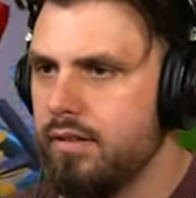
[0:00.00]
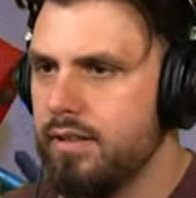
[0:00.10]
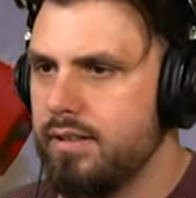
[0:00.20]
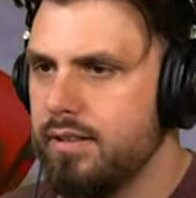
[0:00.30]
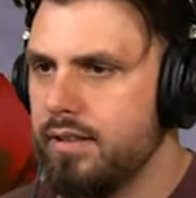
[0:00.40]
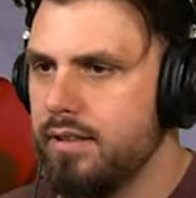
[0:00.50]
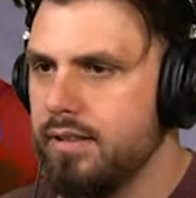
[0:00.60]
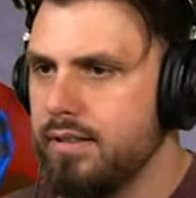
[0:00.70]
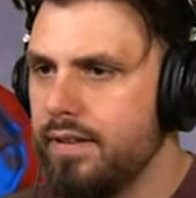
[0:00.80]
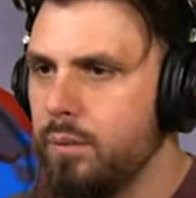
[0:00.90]
This
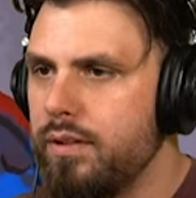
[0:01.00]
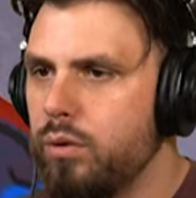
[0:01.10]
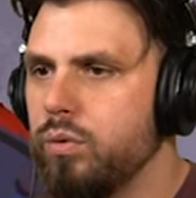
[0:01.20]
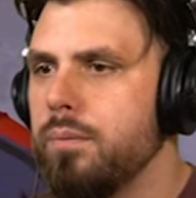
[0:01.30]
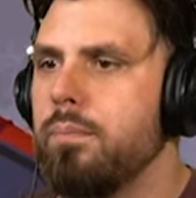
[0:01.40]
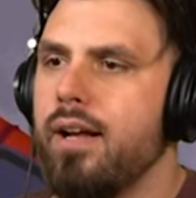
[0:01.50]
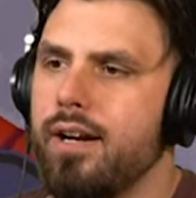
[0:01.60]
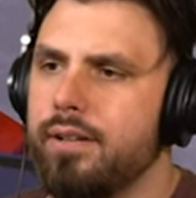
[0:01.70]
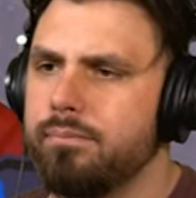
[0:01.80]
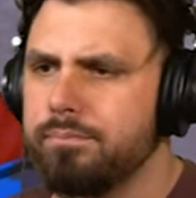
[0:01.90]
is... I think we need to
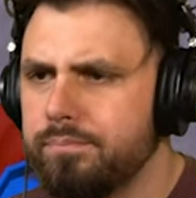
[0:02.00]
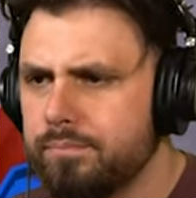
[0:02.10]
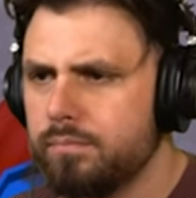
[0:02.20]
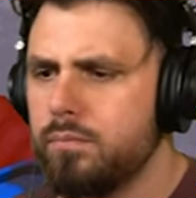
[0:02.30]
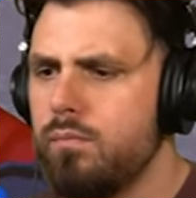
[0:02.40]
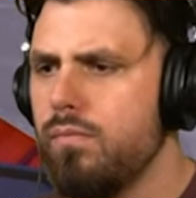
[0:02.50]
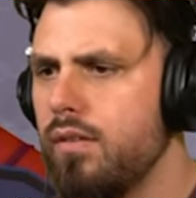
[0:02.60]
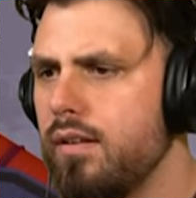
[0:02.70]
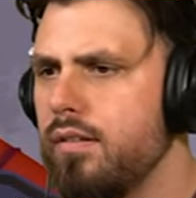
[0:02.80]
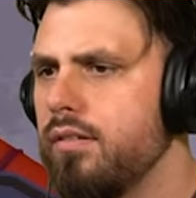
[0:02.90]
repair.
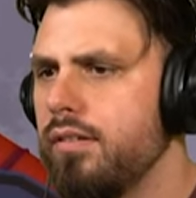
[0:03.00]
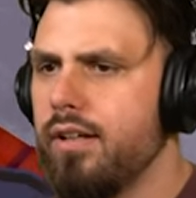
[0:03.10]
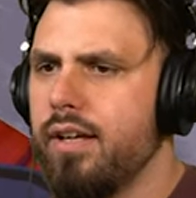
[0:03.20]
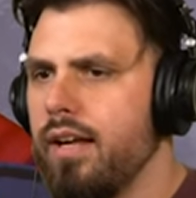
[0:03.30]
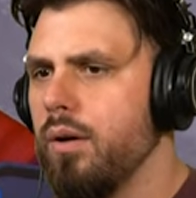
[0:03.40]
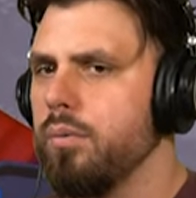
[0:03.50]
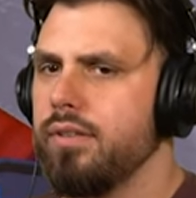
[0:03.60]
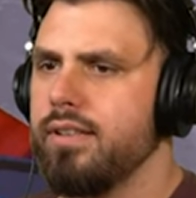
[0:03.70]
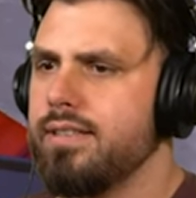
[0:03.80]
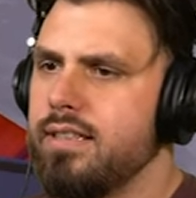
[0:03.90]
Okay,
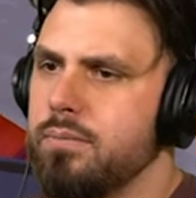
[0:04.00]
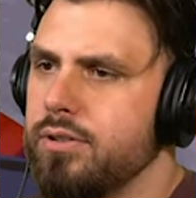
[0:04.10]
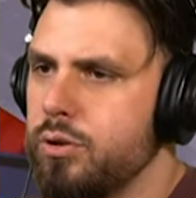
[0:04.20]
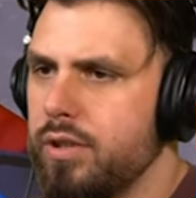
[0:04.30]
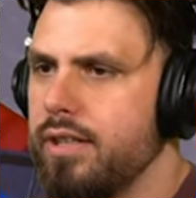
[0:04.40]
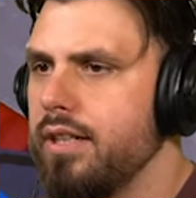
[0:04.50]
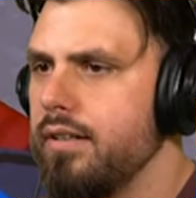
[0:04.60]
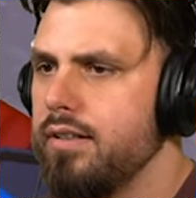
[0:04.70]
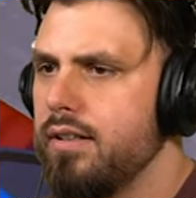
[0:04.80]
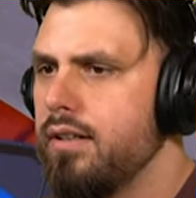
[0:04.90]
this seems tricky.
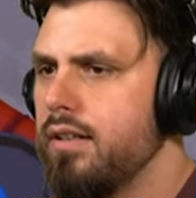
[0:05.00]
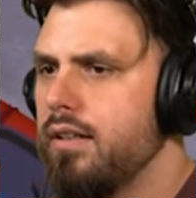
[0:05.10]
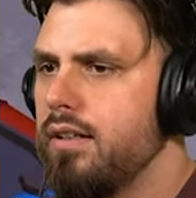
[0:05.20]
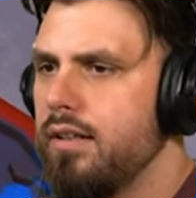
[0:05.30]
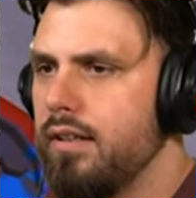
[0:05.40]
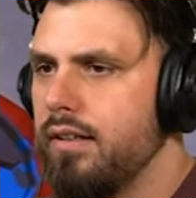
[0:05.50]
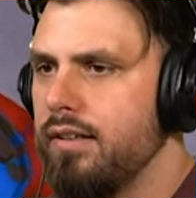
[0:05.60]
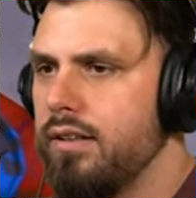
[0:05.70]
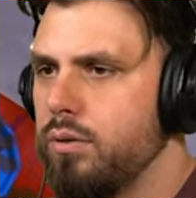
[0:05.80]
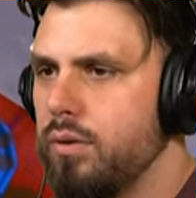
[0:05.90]
I uh, need